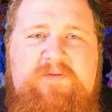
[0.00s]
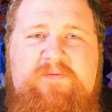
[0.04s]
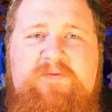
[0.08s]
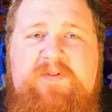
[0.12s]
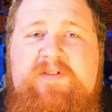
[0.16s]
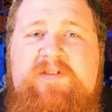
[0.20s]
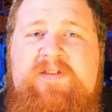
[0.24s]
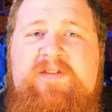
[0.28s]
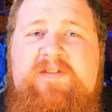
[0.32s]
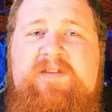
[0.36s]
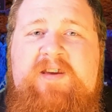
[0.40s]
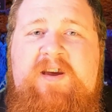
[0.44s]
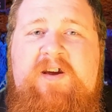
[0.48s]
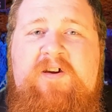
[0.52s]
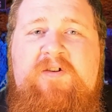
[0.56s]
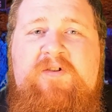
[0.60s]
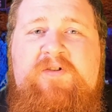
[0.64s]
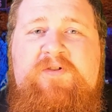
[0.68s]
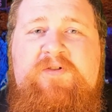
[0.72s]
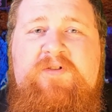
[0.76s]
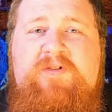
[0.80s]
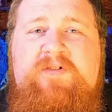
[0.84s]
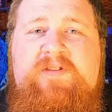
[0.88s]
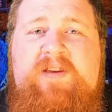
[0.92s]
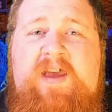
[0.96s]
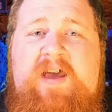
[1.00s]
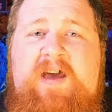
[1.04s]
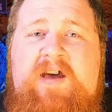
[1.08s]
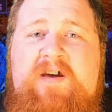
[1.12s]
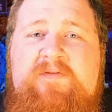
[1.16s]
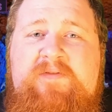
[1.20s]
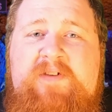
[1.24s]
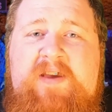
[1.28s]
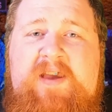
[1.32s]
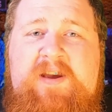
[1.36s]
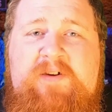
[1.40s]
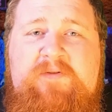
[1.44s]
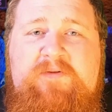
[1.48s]
Resist characters
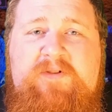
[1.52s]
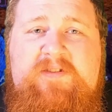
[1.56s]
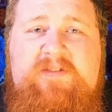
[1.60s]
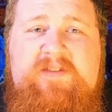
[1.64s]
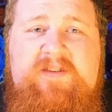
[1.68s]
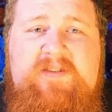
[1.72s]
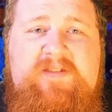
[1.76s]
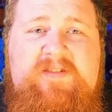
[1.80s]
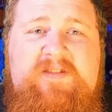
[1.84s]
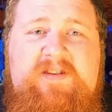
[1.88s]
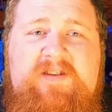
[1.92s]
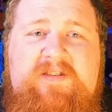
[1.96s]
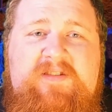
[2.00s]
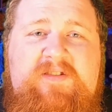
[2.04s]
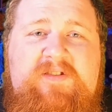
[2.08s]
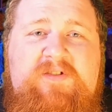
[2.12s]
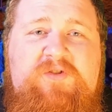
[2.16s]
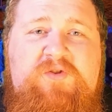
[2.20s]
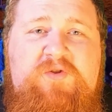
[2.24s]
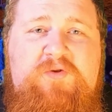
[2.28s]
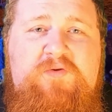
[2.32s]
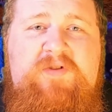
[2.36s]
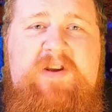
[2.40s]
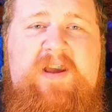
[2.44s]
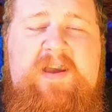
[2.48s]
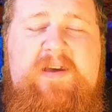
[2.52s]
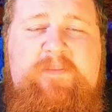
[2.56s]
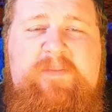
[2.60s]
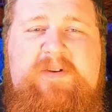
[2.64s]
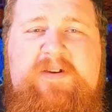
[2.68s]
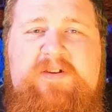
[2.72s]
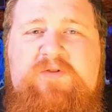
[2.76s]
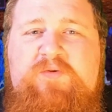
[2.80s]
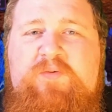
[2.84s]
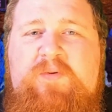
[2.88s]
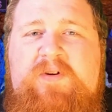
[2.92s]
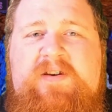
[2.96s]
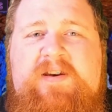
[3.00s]
have a resistance to
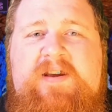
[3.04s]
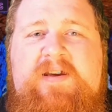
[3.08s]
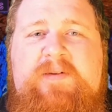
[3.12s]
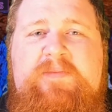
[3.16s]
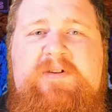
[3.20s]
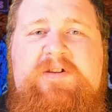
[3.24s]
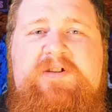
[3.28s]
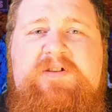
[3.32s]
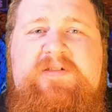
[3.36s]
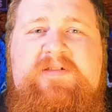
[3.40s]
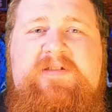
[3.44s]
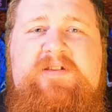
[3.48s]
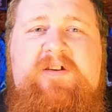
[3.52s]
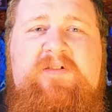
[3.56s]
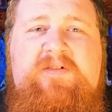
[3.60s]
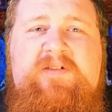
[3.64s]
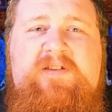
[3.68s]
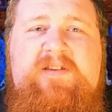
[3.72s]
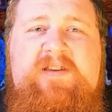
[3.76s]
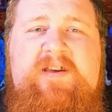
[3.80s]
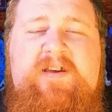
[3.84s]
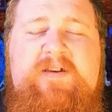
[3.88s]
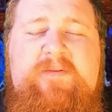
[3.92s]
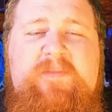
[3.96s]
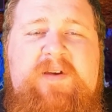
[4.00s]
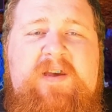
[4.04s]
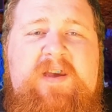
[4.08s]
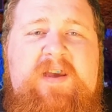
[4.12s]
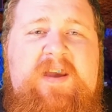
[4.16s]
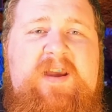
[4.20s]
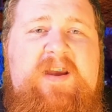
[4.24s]
damage when damage is dealt to them.